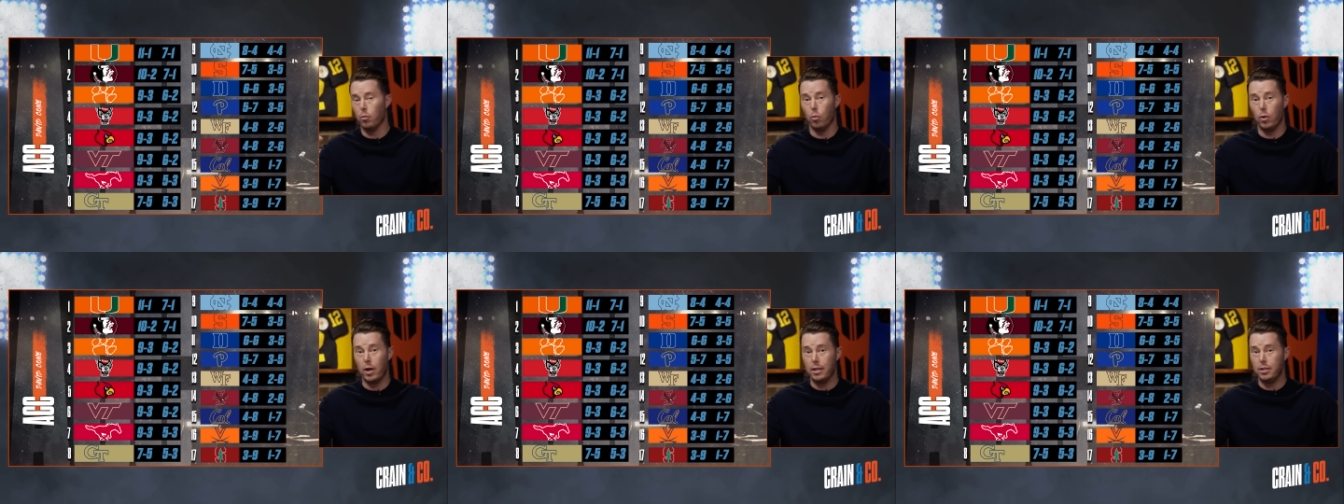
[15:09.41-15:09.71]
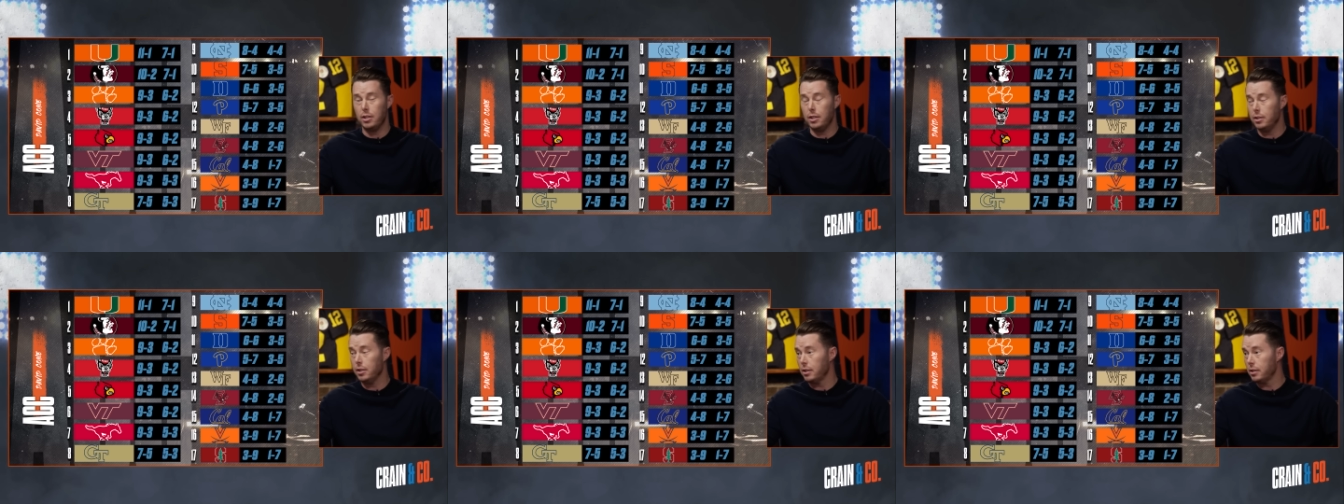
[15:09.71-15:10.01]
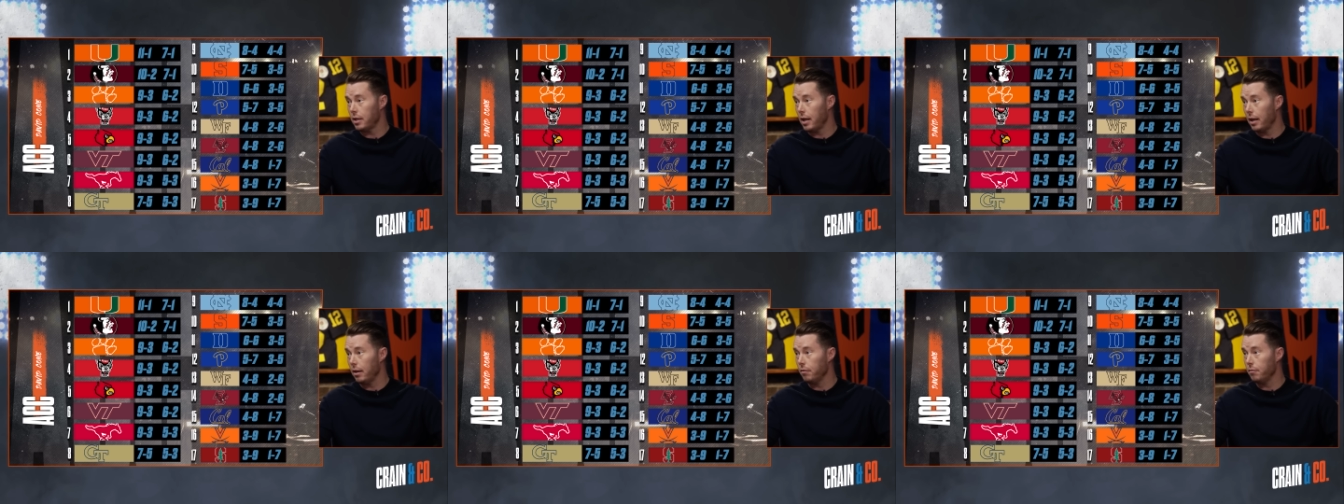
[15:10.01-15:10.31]
which he just
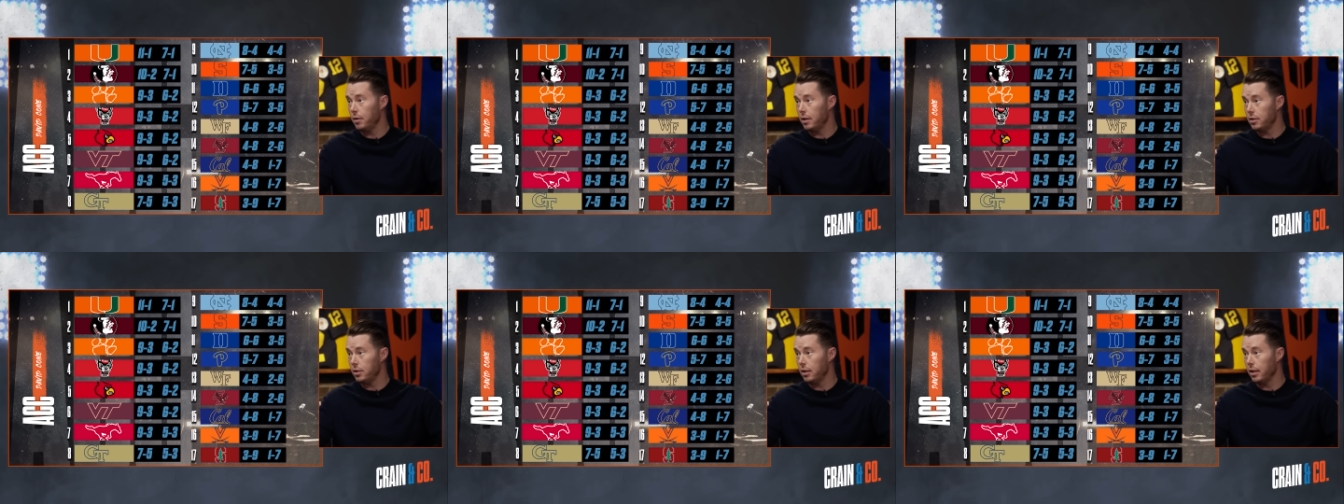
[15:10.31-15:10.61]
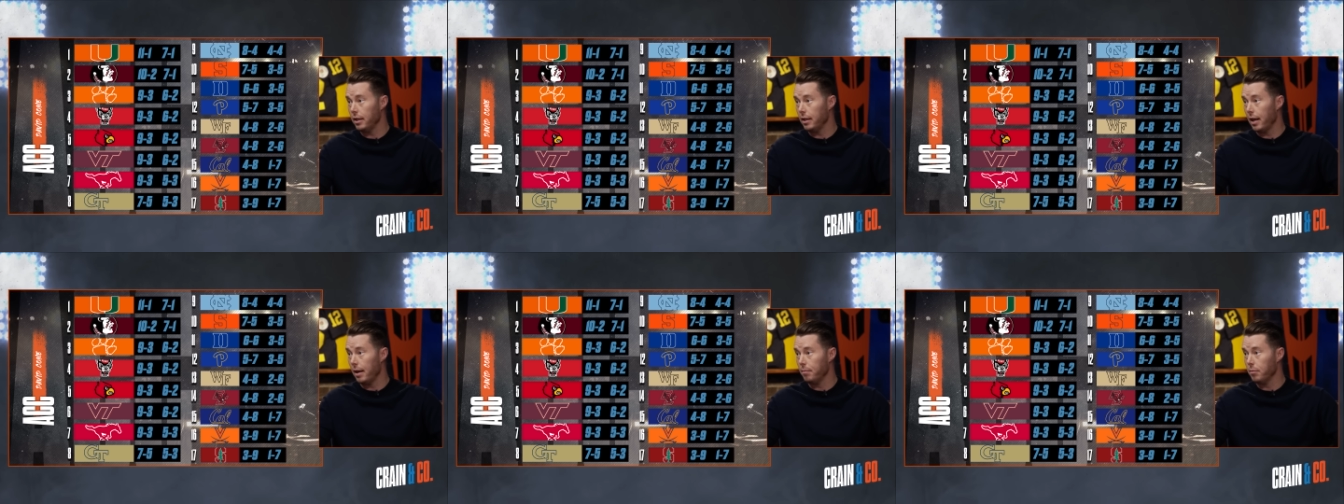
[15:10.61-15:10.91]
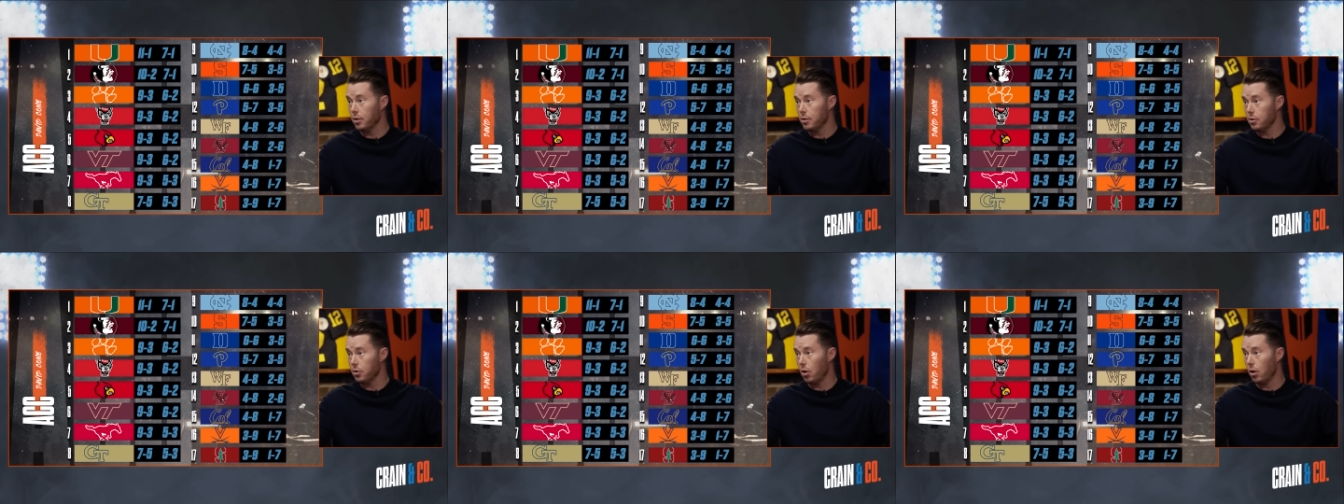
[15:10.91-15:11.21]
got officially named
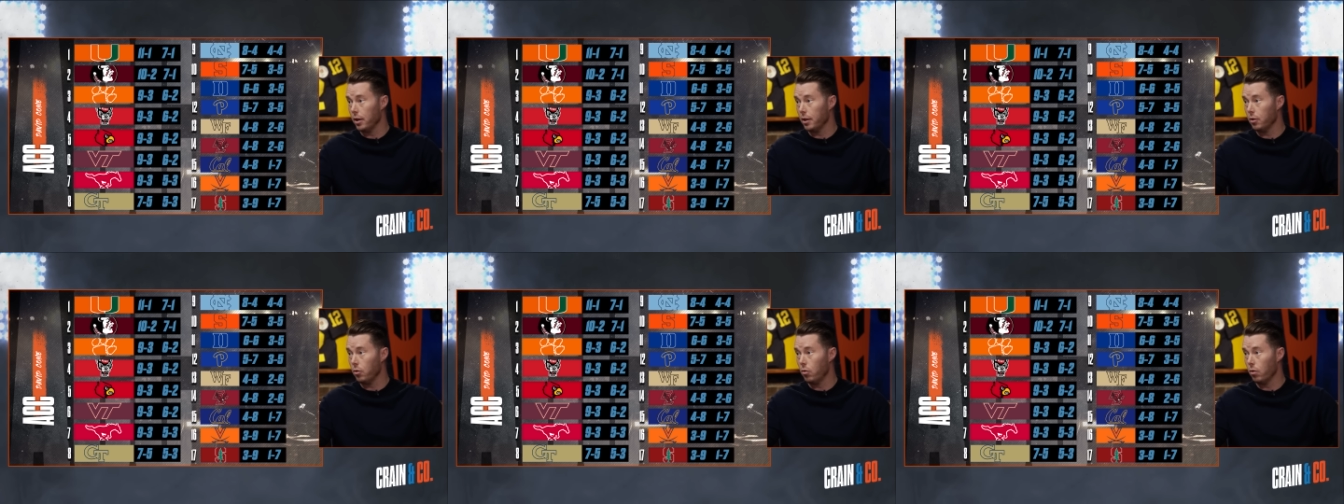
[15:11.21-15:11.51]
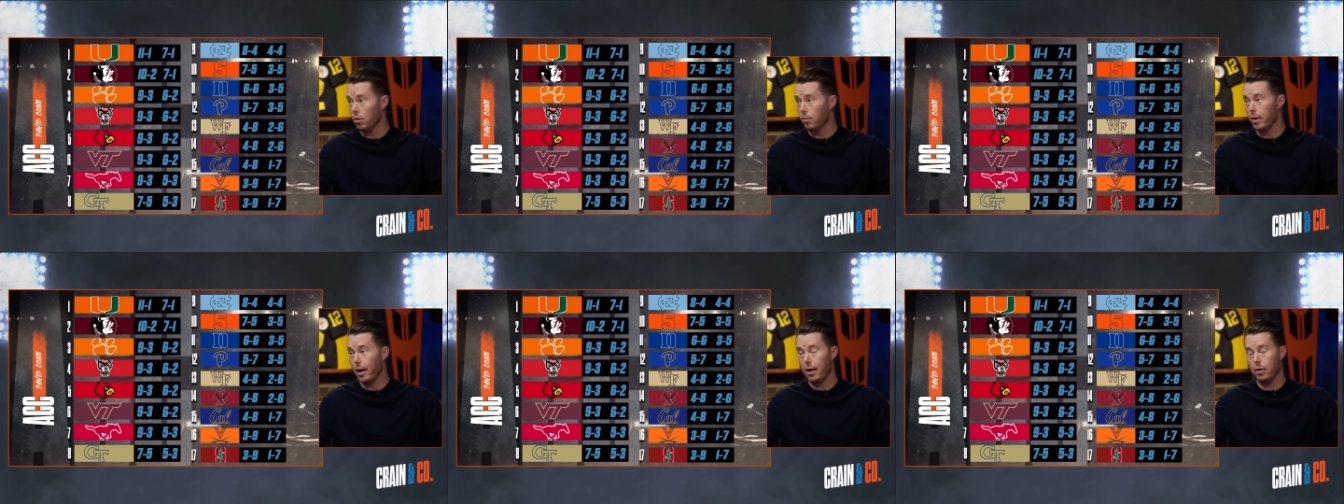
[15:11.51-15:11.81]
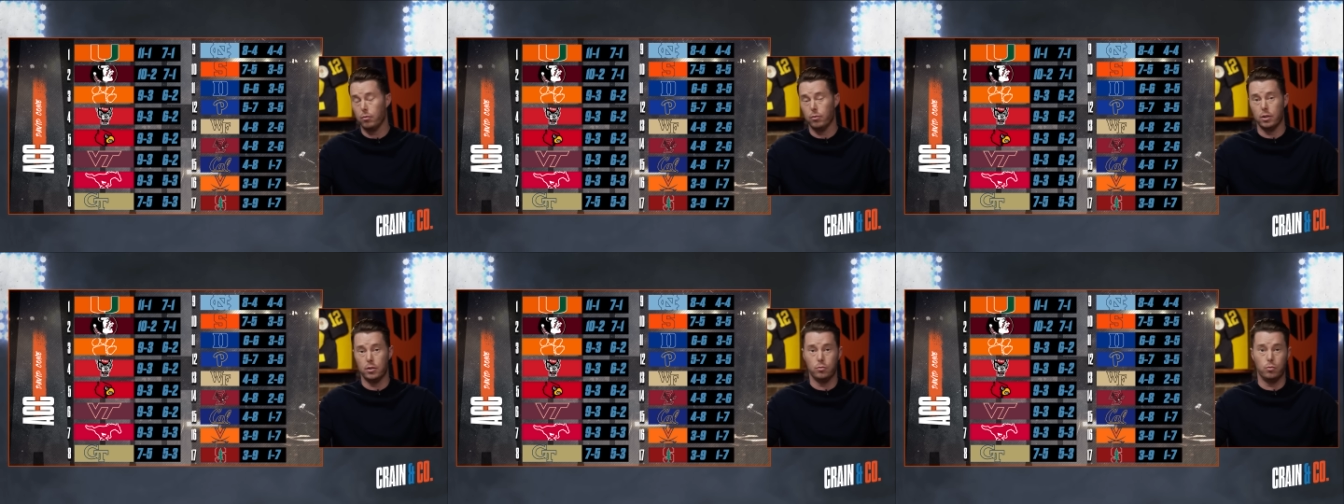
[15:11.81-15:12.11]
the starting quarterback. Which